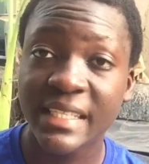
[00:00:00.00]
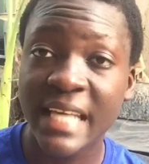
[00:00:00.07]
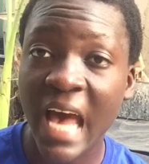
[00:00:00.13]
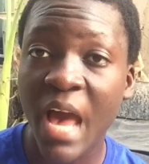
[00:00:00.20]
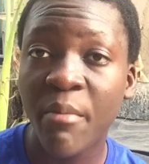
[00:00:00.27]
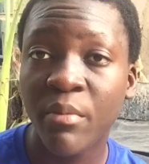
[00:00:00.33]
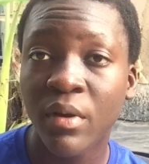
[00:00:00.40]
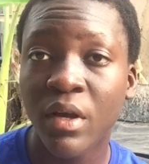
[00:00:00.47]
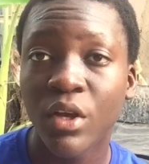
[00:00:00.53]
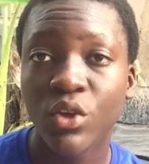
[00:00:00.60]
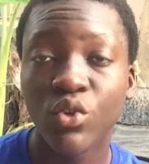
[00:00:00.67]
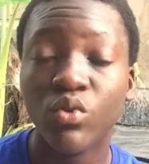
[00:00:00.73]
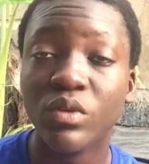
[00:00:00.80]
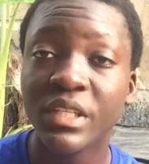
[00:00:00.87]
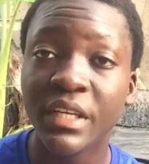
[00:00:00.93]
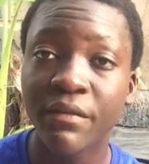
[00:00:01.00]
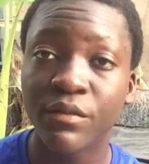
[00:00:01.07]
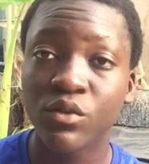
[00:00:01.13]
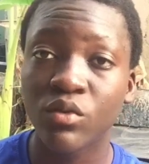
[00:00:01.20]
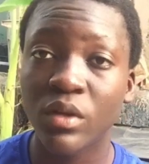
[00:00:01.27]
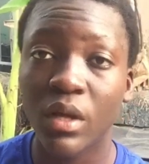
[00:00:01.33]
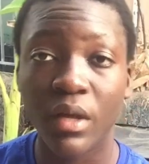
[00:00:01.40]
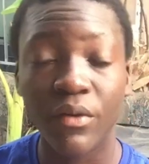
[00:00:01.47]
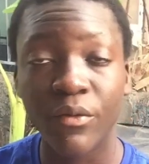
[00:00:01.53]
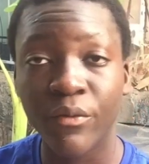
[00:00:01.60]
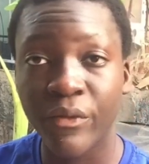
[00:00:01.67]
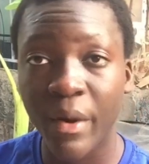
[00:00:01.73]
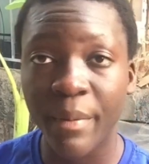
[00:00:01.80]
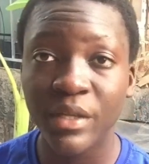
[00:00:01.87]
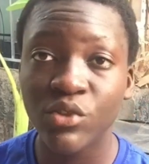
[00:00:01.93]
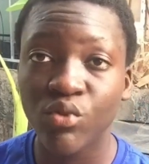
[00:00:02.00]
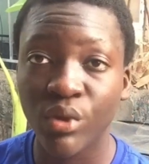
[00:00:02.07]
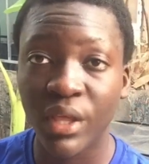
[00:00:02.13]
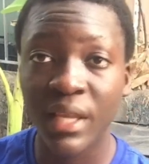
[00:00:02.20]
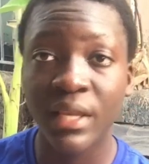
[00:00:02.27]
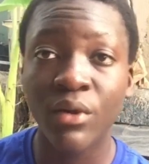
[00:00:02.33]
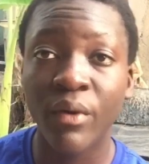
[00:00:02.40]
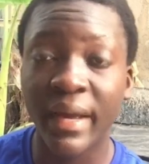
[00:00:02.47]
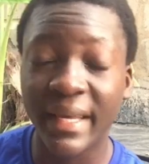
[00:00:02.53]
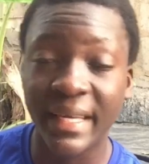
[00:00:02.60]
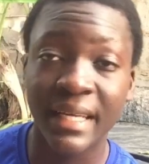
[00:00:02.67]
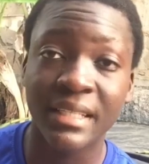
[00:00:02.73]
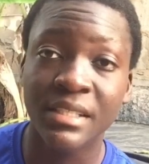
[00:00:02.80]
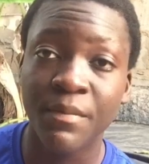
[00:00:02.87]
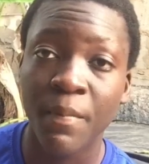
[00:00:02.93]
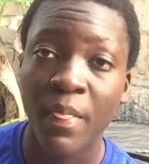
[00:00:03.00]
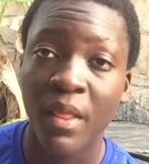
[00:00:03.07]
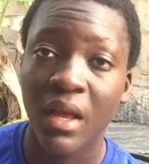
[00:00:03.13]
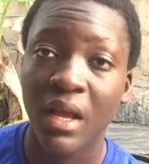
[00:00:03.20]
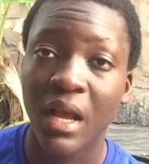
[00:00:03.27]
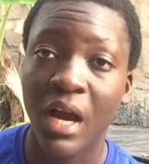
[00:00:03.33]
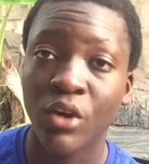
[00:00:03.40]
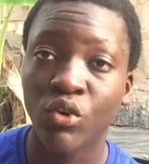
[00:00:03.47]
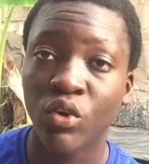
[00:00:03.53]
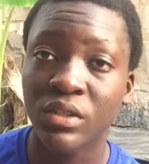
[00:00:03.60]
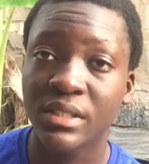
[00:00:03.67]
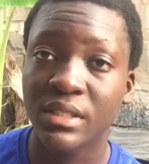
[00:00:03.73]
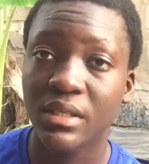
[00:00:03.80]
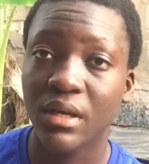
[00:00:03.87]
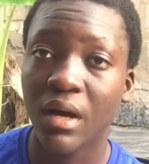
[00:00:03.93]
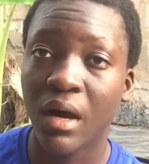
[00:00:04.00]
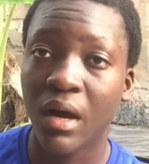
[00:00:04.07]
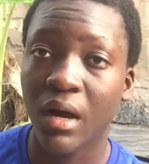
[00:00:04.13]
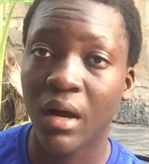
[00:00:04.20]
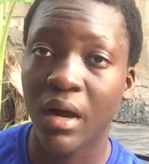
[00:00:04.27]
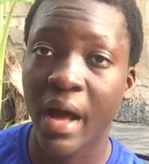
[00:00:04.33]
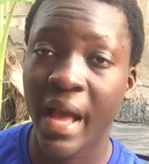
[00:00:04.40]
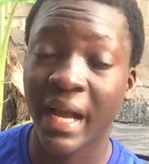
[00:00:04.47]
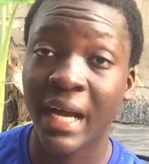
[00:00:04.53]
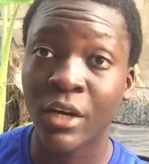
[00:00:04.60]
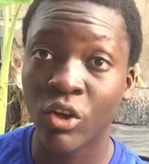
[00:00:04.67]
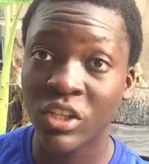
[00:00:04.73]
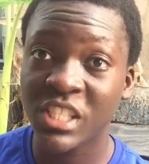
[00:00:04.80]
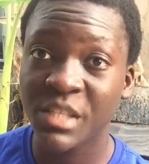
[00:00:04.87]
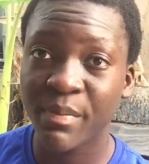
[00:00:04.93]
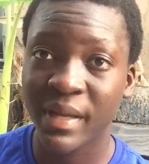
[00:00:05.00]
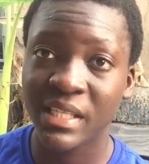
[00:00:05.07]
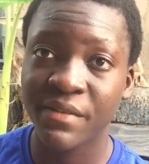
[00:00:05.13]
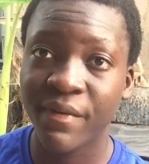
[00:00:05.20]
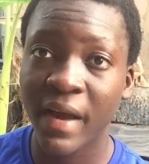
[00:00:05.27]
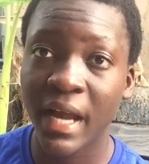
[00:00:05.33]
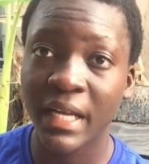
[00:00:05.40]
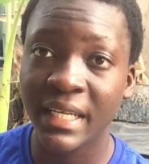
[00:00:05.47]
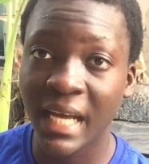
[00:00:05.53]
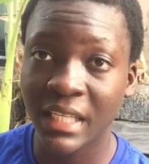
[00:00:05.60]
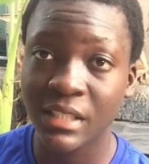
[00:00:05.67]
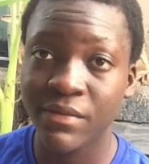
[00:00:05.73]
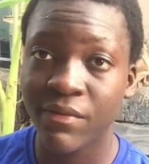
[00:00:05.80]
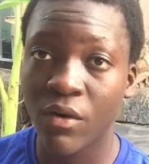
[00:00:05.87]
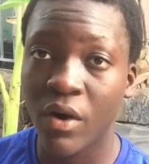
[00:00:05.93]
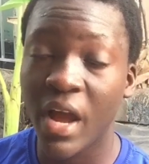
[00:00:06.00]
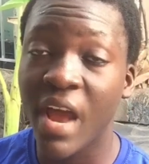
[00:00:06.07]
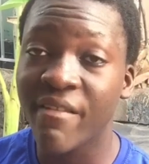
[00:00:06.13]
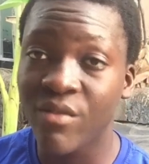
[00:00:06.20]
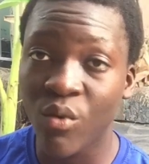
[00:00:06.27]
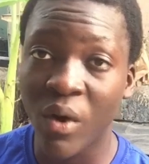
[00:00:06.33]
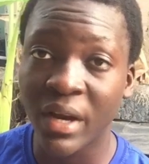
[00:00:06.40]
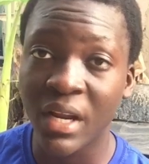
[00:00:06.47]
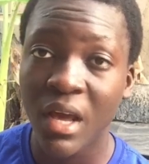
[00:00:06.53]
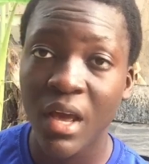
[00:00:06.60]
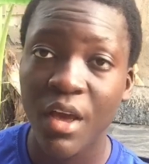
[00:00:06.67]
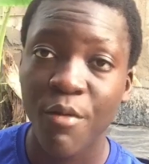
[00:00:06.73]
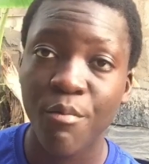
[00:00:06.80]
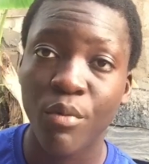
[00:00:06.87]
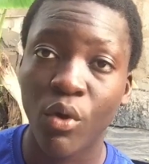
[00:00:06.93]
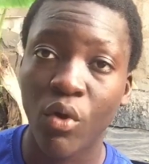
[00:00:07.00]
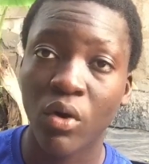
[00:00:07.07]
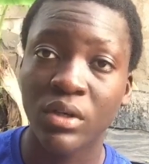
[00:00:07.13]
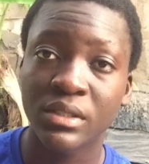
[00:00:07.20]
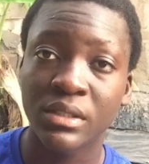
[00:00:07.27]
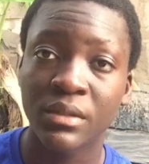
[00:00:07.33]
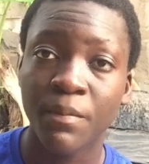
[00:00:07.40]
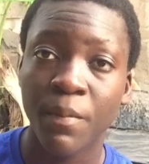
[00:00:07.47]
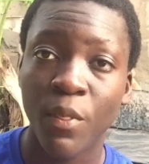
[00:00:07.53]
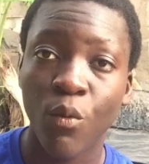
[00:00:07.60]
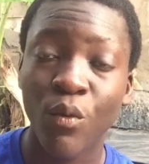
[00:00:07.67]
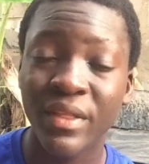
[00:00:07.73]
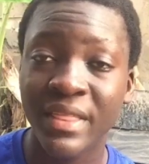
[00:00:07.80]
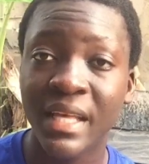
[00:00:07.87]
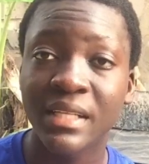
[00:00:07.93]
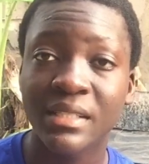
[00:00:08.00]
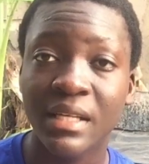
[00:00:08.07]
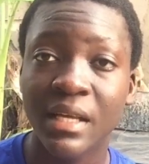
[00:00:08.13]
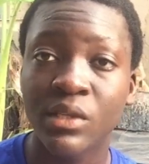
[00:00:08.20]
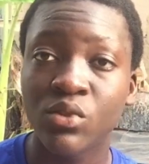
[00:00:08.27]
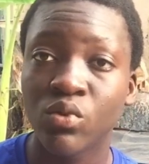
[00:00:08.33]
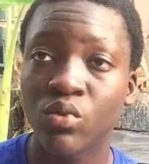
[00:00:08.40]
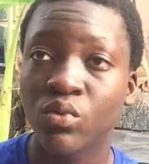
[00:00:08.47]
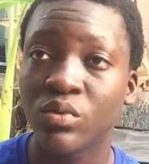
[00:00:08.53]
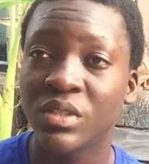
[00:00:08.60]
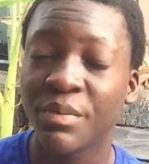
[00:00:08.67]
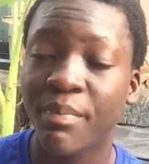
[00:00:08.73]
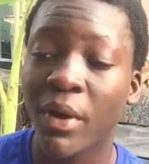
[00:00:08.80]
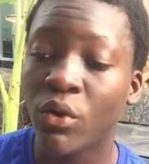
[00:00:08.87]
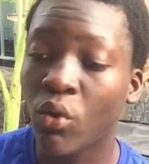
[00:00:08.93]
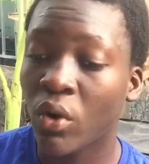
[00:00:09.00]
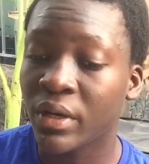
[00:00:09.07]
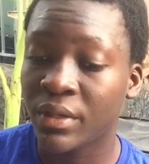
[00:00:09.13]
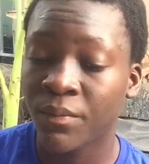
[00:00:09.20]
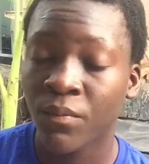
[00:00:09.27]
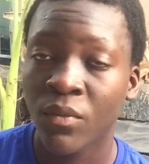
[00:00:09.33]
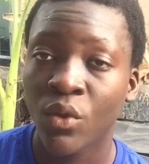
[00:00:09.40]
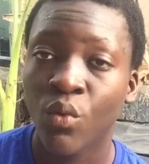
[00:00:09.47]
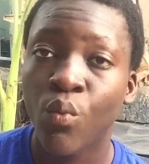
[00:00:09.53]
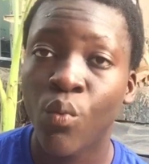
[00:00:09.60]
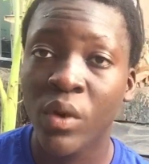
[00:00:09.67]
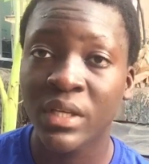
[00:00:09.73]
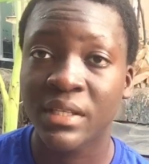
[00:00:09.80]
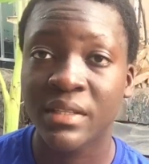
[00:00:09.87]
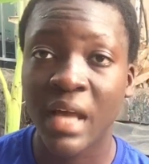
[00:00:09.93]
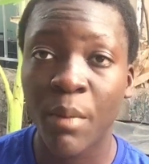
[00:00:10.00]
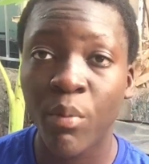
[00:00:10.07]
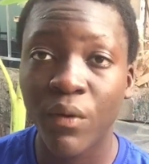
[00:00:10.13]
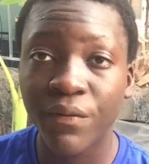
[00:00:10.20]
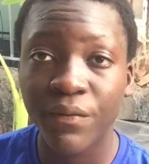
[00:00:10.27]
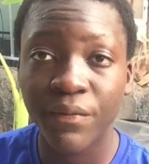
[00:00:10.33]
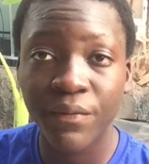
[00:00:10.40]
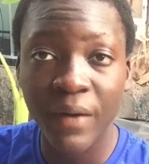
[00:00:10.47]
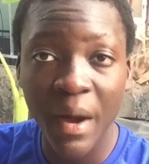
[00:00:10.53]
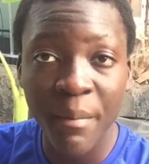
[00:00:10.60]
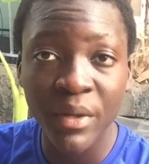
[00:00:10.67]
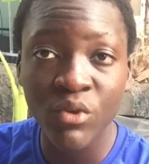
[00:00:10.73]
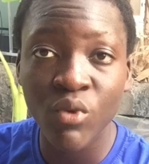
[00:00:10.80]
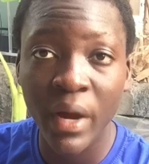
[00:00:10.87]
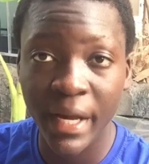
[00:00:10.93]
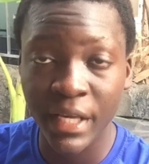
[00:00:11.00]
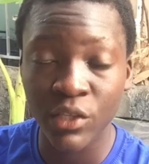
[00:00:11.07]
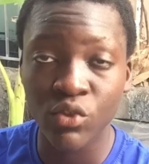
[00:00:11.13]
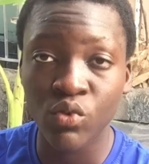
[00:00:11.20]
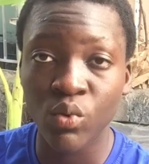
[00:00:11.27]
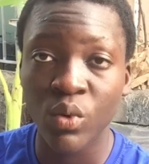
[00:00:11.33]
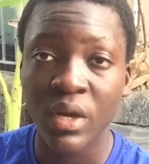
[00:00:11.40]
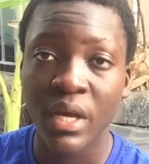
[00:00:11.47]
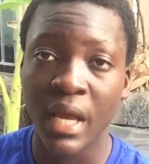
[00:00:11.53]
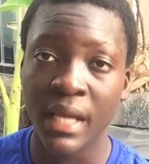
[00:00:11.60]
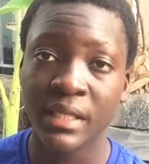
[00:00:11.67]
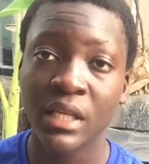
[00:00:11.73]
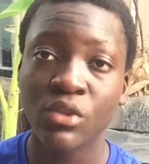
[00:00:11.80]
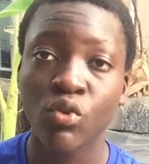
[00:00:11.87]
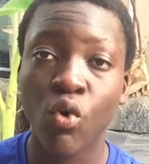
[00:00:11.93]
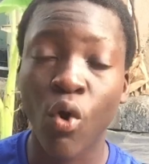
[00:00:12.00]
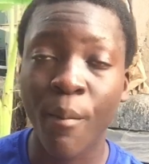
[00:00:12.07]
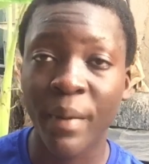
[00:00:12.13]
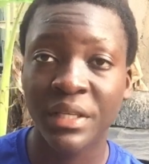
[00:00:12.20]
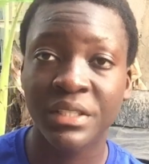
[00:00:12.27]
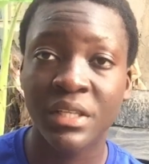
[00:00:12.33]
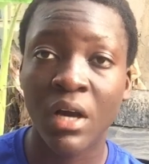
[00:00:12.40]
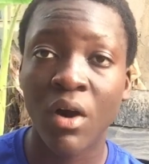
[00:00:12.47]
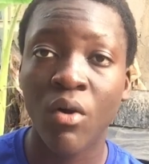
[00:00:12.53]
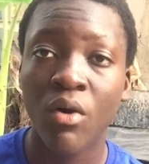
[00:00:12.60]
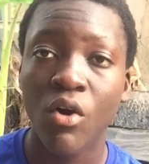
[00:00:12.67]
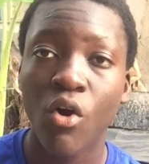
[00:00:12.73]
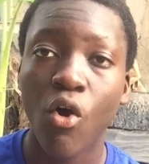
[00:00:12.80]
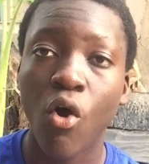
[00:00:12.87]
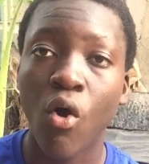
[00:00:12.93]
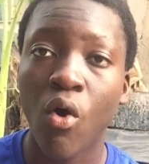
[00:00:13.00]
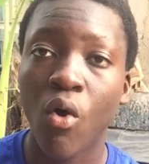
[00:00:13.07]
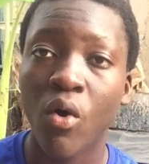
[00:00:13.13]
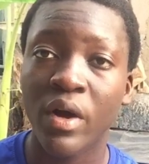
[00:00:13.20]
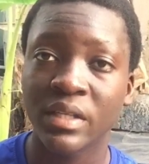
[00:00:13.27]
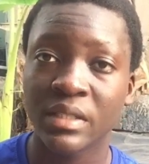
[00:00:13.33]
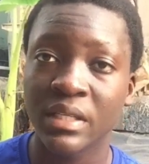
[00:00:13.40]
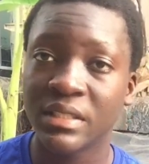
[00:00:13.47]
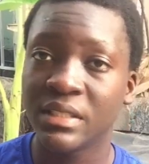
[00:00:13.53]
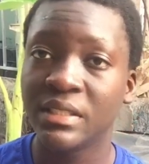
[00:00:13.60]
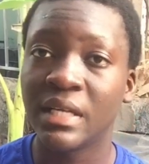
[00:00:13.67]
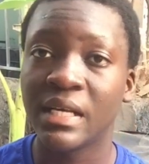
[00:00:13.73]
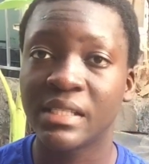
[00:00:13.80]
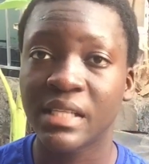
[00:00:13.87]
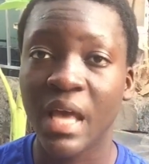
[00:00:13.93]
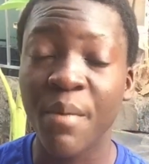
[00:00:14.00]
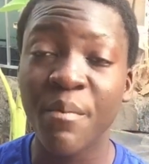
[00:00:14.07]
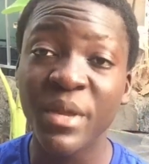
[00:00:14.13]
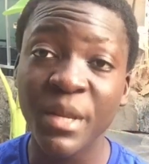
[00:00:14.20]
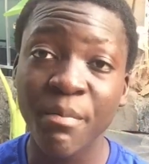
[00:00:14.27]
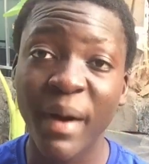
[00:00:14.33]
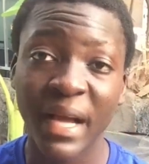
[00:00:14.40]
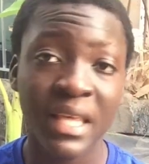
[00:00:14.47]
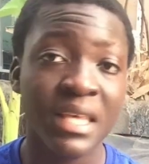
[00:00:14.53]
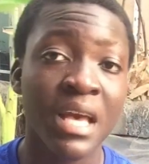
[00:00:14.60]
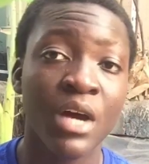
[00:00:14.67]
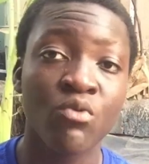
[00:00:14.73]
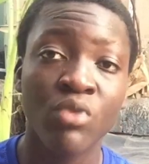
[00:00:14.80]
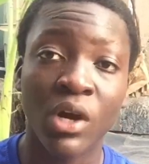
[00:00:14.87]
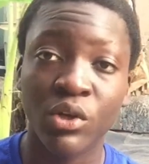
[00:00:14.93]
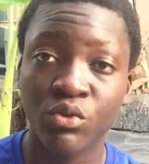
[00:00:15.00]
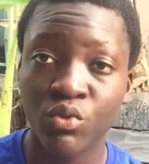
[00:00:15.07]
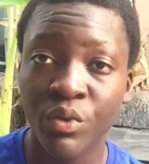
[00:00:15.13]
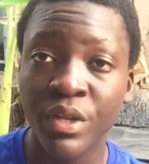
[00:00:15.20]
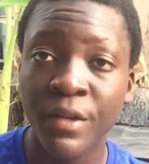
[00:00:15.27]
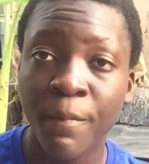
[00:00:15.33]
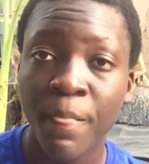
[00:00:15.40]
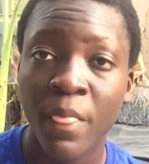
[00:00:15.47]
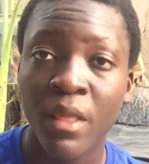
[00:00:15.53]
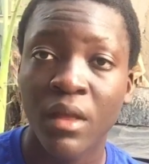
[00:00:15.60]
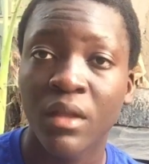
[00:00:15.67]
the time you give to the rabbit to kindle her kids, I cannot specify that for everyone, because with this it will depend on which type of farming you are into. Is it commercial or is it just a mini backyard you are doing?